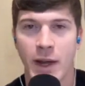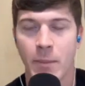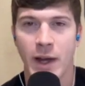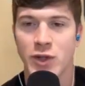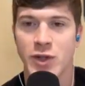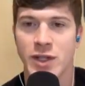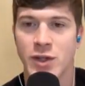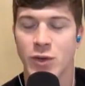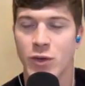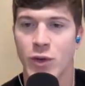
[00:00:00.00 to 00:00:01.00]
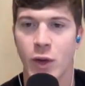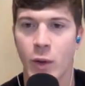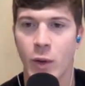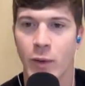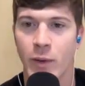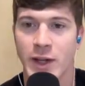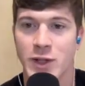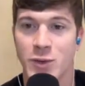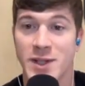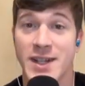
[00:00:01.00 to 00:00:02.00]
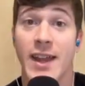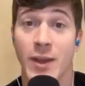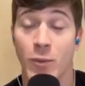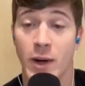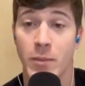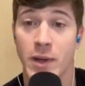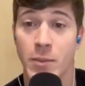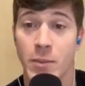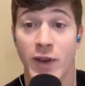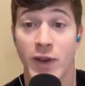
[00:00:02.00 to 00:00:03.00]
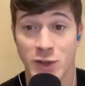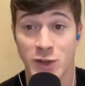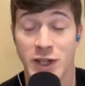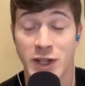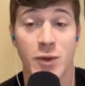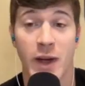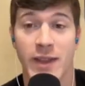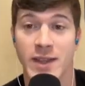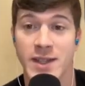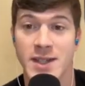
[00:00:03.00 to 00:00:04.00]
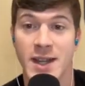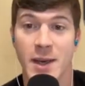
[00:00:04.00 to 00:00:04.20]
up in jiu-jitsu through the lower belt ranks who decide they want to be professional jiu-jitsu athletes.